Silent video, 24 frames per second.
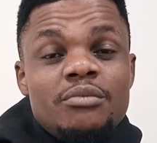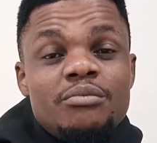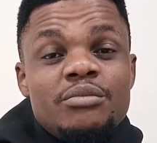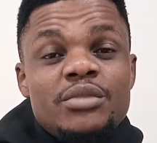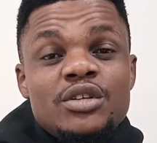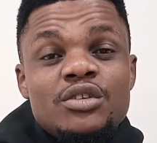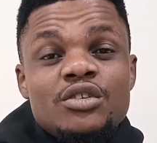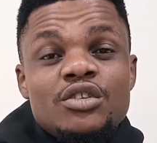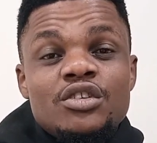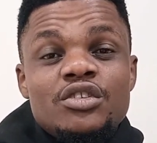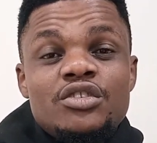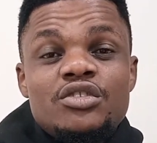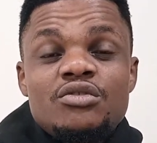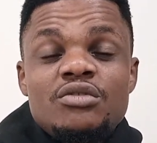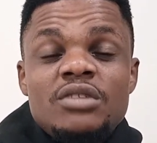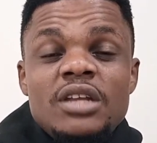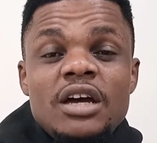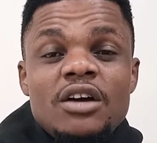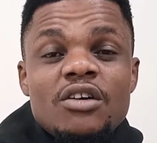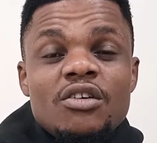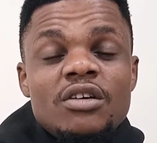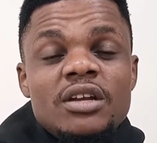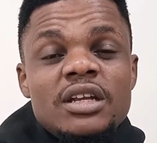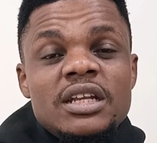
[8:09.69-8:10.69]
because
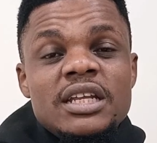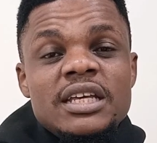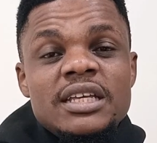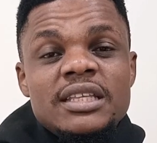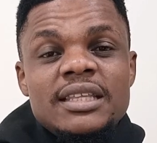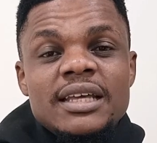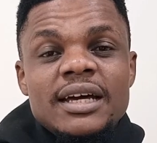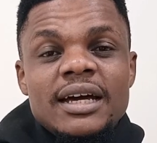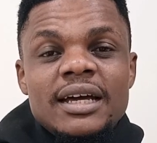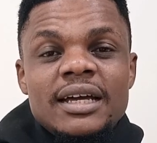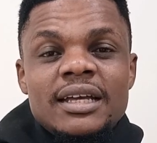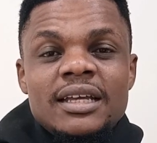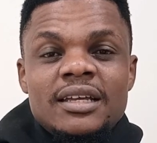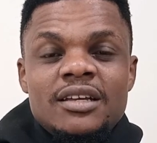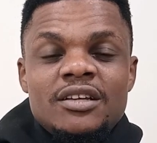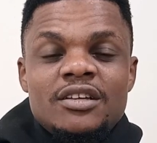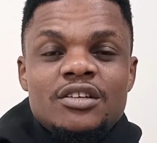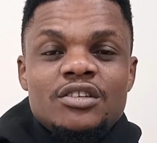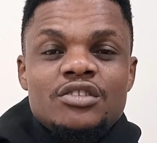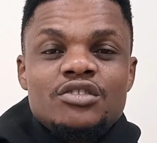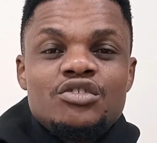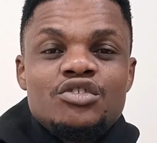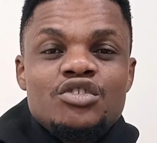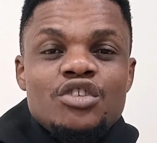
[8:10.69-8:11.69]
sooner or later
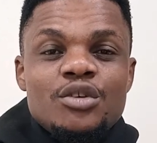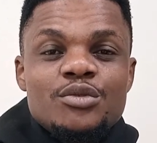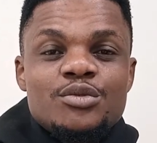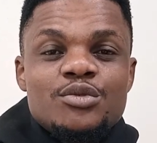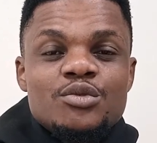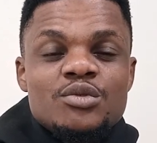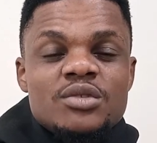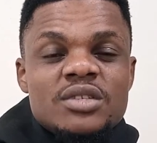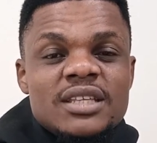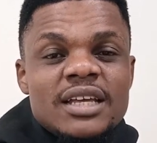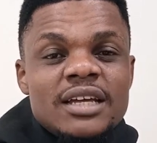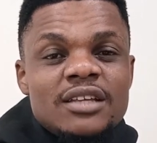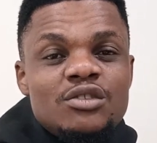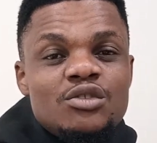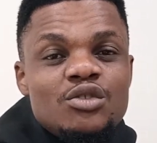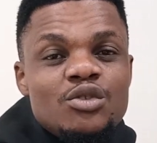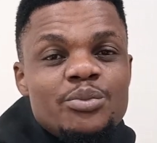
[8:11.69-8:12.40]
jobs will start